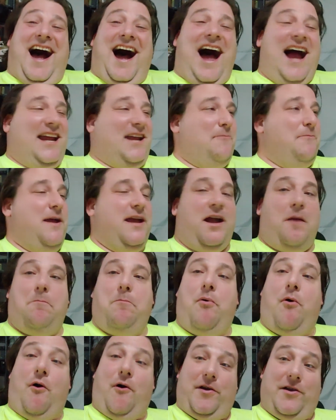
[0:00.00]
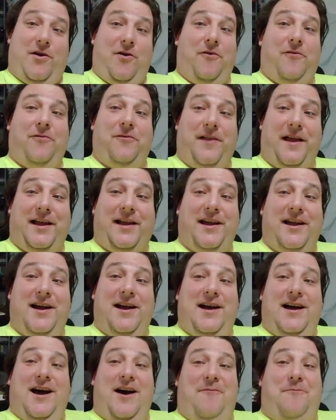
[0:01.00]
I could make a porno flick
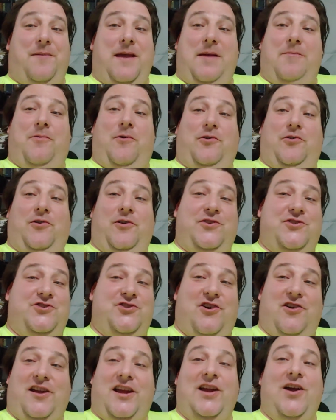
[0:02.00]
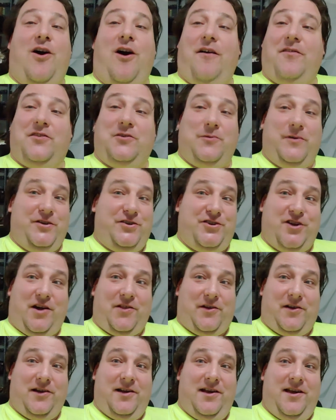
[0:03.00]
of people jerking off to each
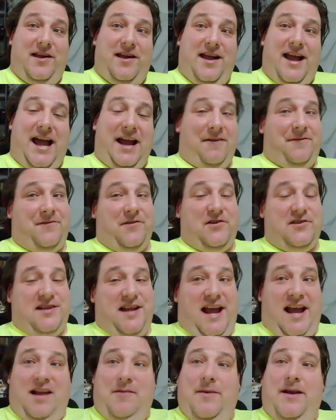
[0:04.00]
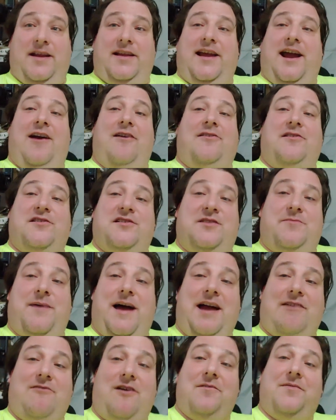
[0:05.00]
other, and if there's animated characters in the
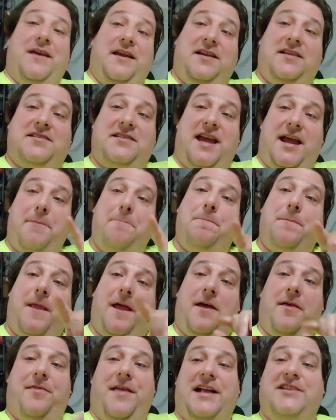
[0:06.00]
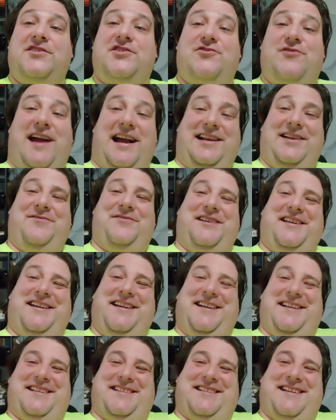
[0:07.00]
background, they could say, that's attractive to
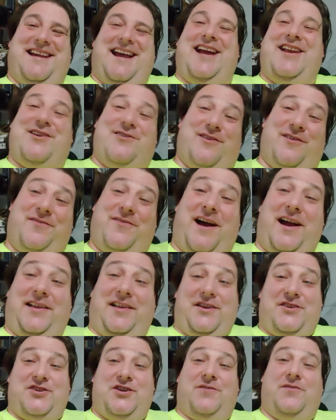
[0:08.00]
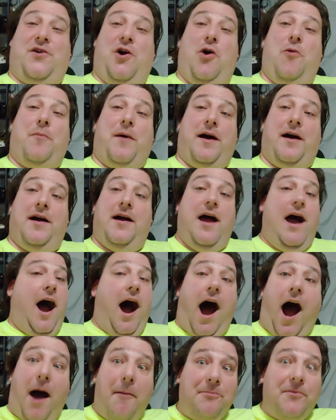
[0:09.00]
kids, and you're in violation of COPPA.
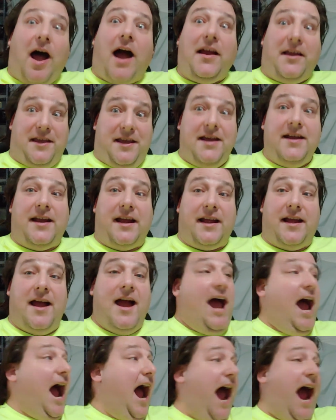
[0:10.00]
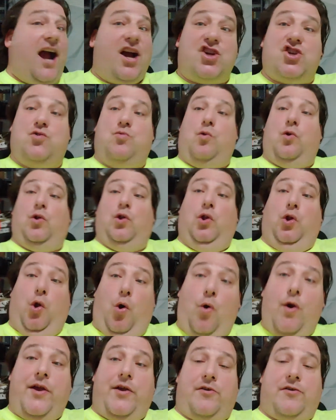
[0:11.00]
I'm not kidding. Actual
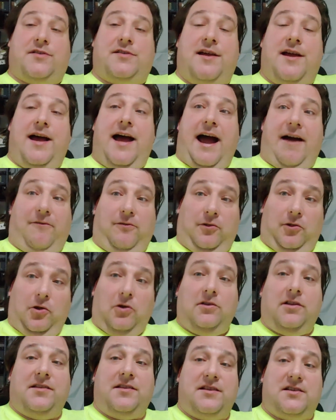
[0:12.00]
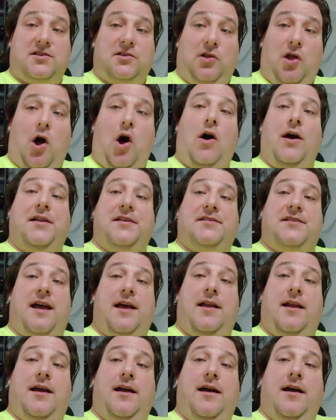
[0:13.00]
lawyers have looked at this law and
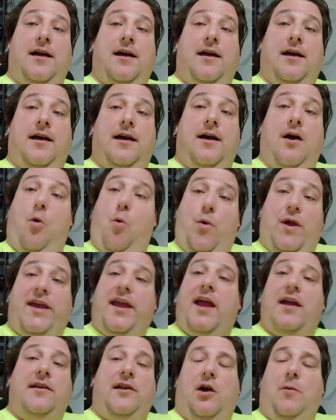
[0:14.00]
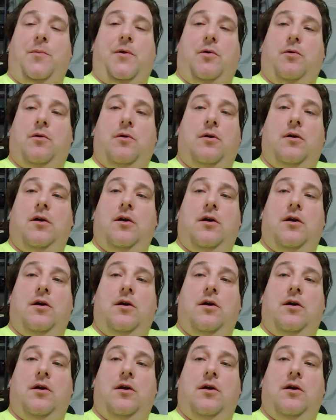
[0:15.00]
said, we can't help you.